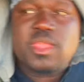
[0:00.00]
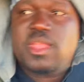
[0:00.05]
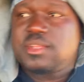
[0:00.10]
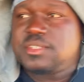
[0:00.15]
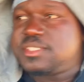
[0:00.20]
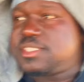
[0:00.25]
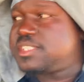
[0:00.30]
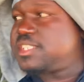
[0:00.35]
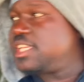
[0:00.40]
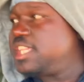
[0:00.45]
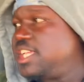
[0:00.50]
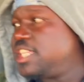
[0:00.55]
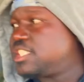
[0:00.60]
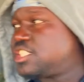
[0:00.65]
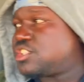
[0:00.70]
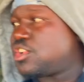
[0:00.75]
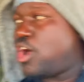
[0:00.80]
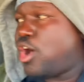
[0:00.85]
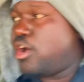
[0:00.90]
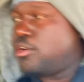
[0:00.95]

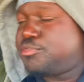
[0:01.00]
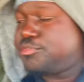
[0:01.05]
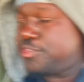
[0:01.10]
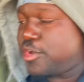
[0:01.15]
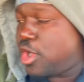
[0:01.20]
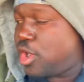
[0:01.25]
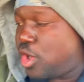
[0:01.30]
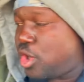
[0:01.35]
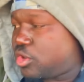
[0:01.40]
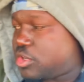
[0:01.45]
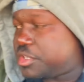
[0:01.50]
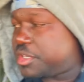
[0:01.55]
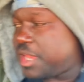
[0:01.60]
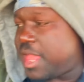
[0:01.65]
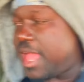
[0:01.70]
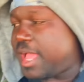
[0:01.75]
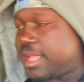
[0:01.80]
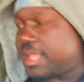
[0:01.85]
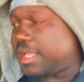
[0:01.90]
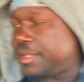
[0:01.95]
6 or 4
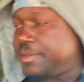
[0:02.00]
o'clock.